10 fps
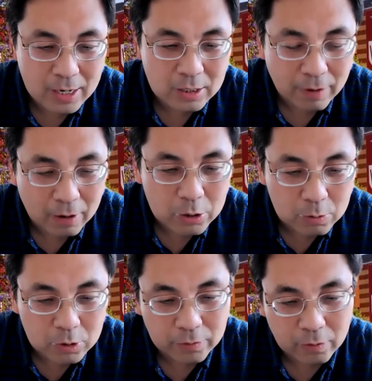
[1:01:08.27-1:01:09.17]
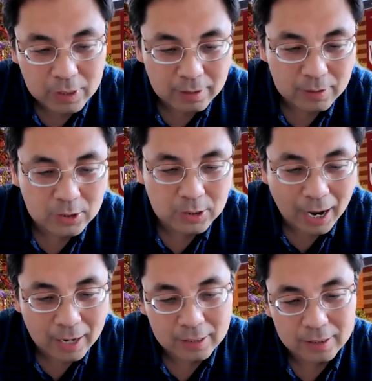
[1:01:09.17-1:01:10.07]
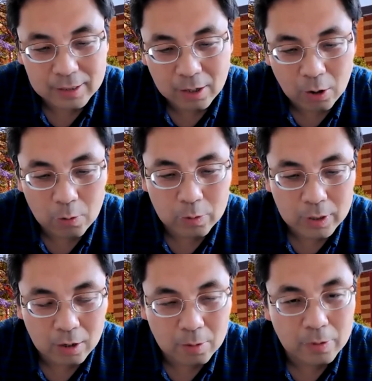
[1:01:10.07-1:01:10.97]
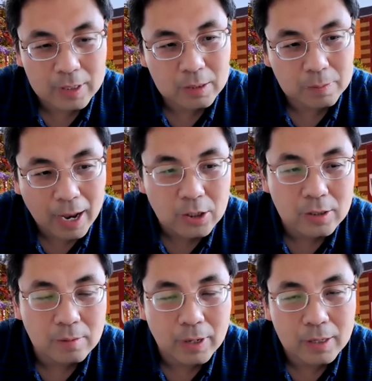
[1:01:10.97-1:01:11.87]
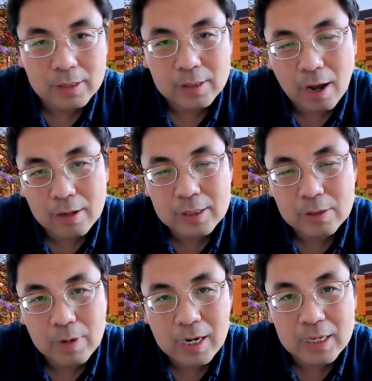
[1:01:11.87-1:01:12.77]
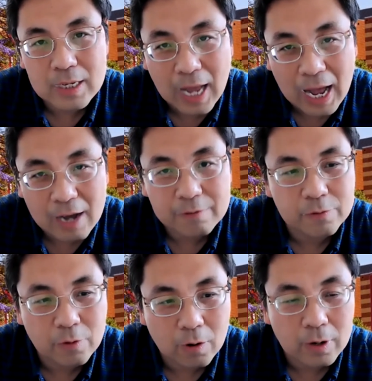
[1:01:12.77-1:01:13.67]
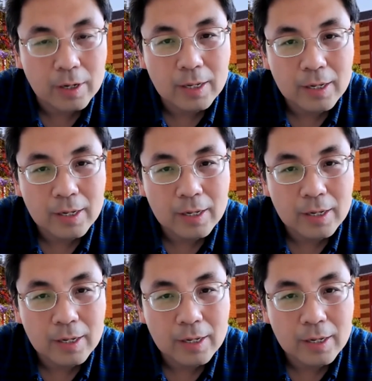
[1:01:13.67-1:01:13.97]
very useful in starting the whole global expansion, but not really enough for